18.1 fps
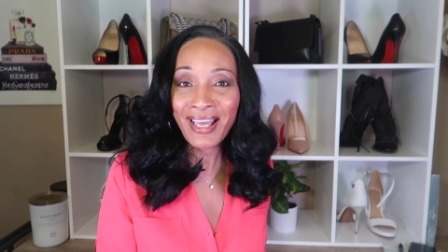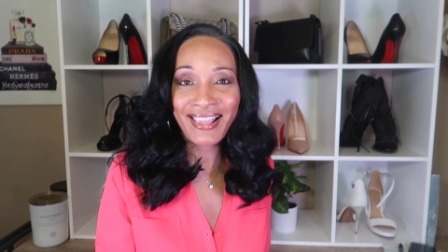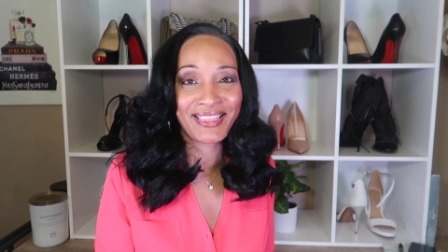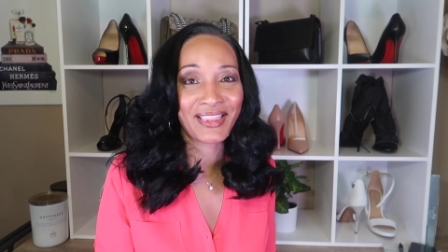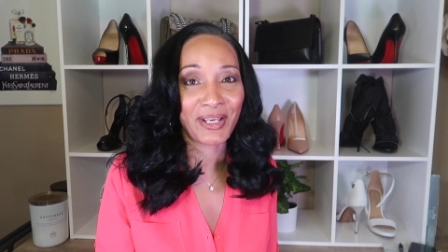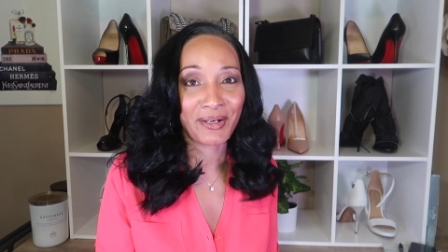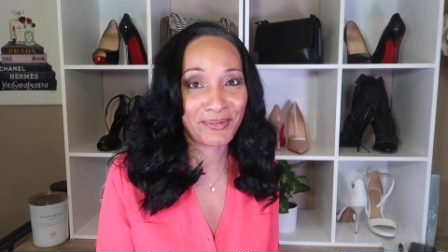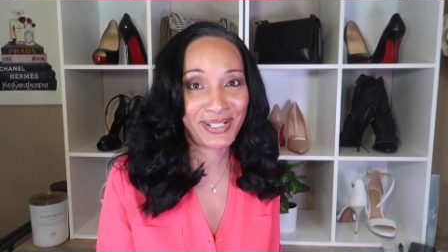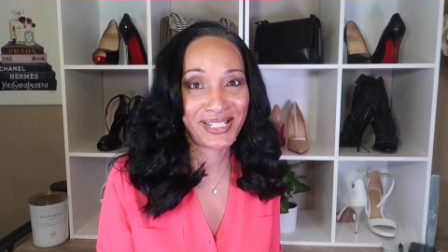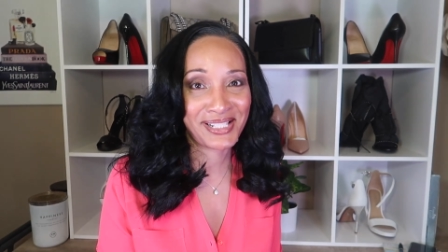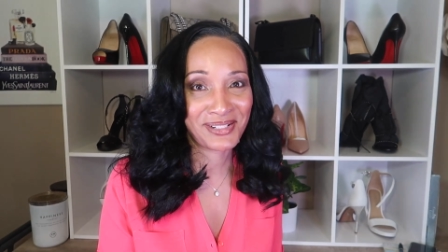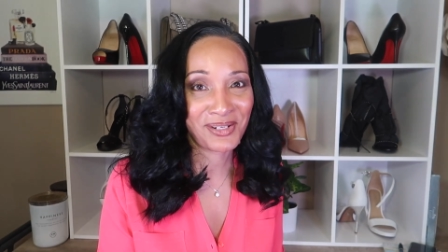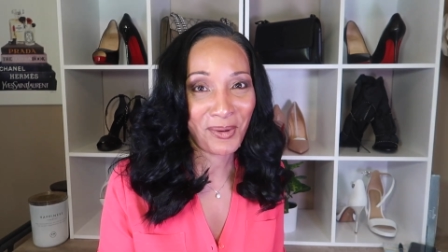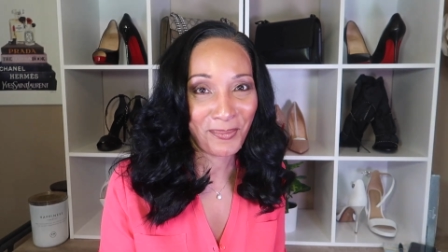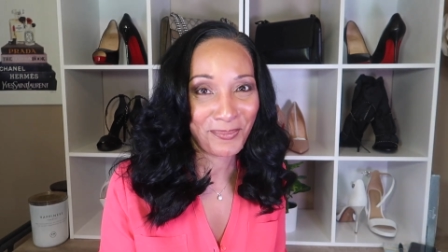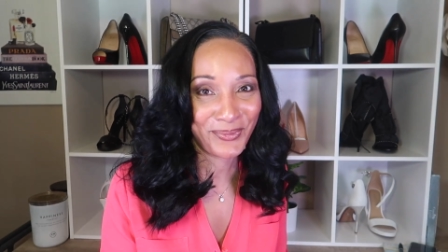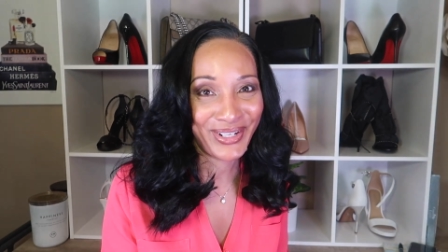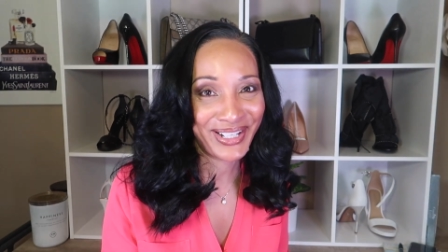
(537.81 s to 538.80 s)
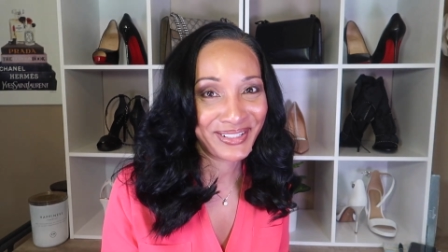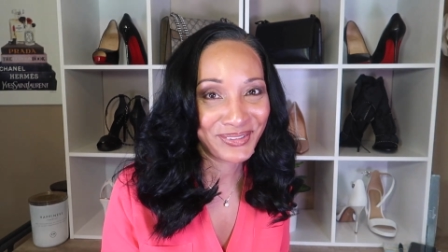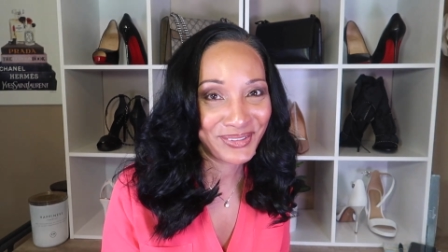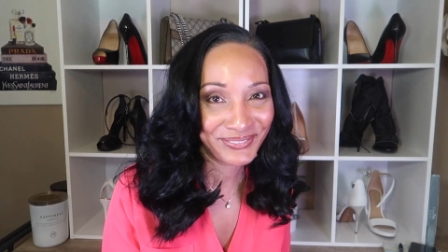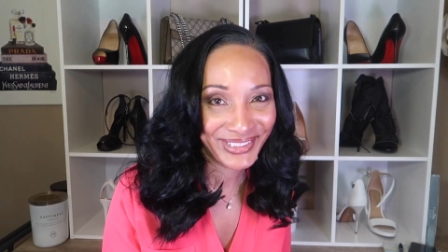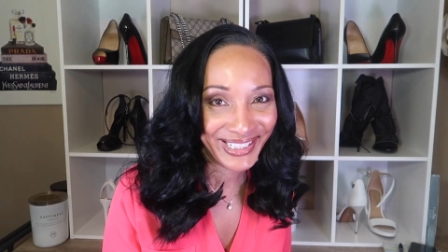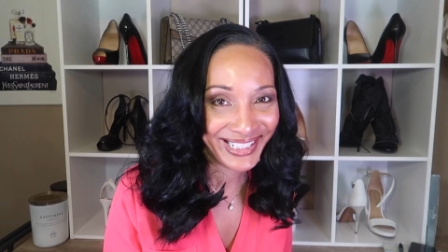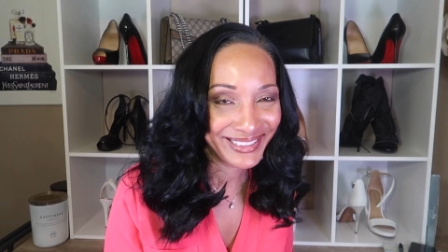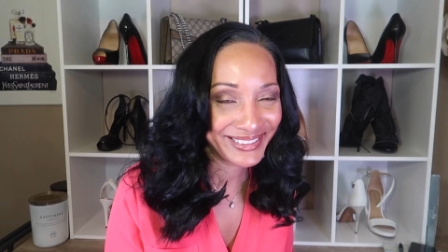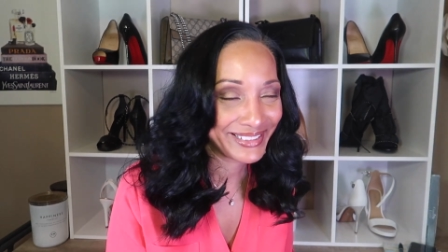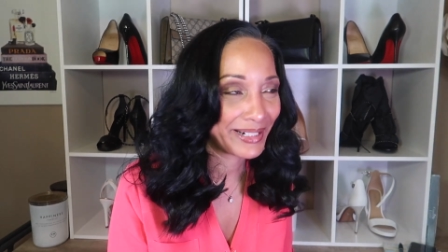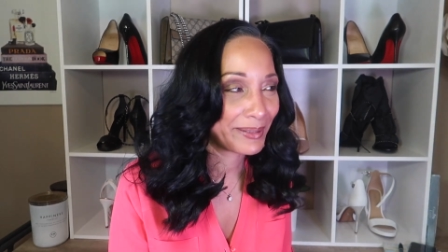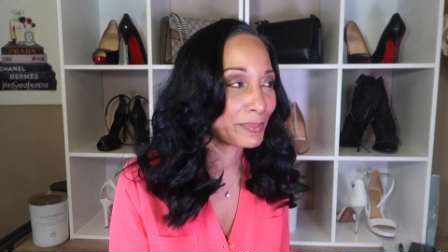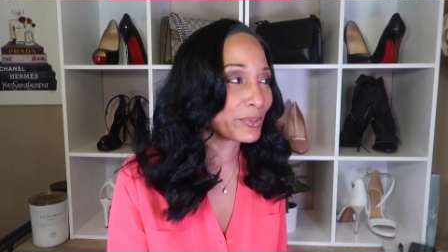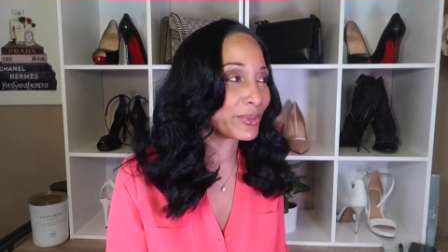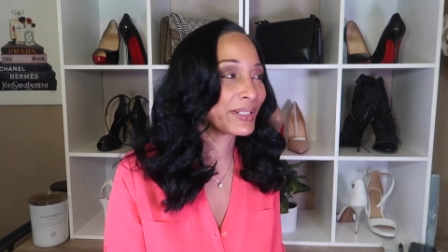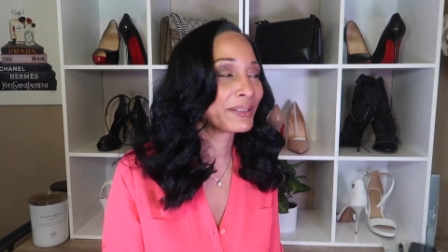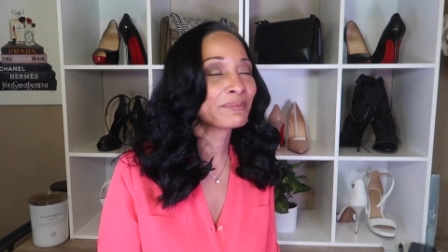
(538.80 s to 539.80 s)
There is no brake over there,
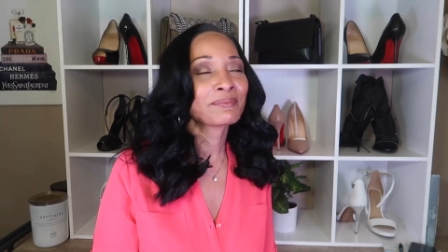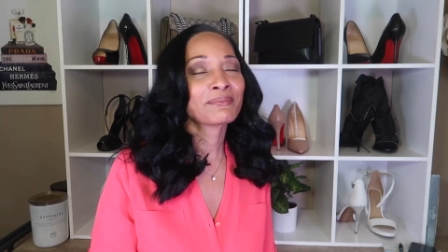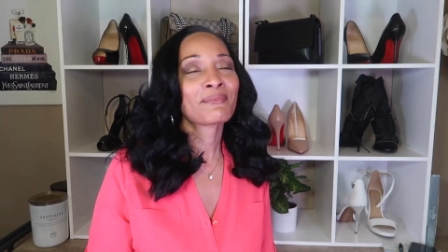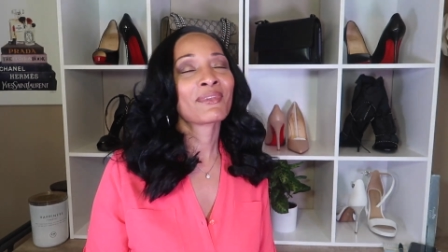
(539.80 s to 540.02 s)
Deborah.